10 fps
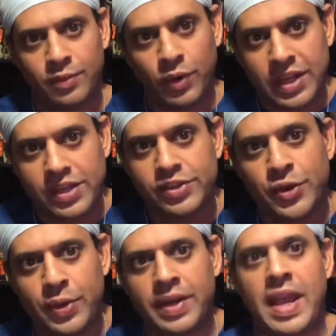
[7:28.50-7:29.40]
what he's
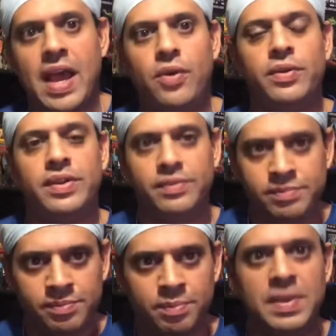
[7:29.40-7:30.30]
doing now
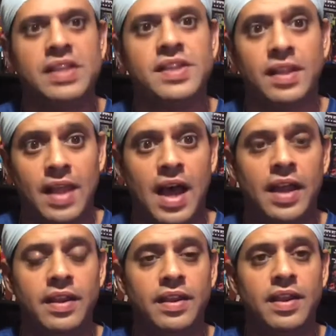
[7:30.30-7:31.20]
means a
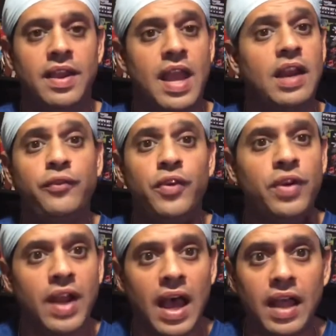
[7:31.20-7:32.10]
lot. And if you're
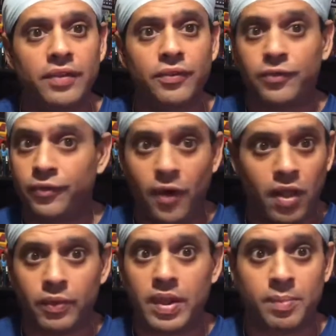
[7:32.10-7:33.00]
not
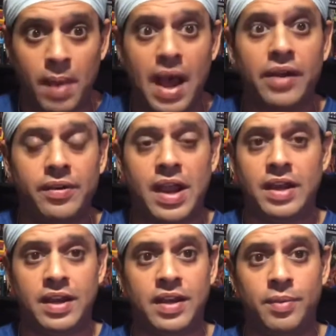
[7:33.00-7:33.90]
following Modern
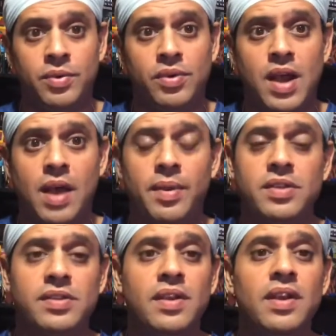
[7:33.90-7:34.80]
IDW
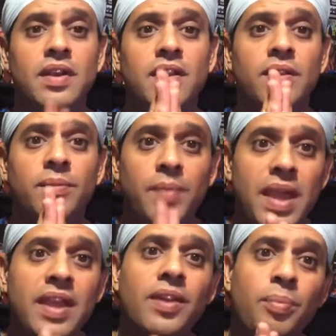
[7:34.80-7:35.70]
comics,
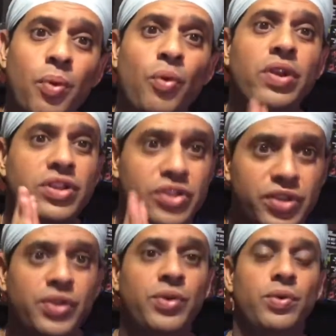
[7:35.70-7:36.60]
make it a point
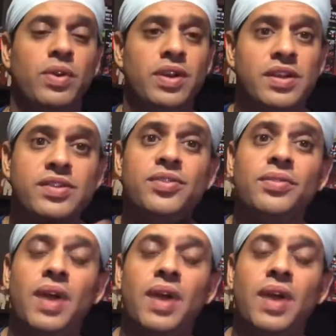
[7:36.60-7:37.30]
too. Because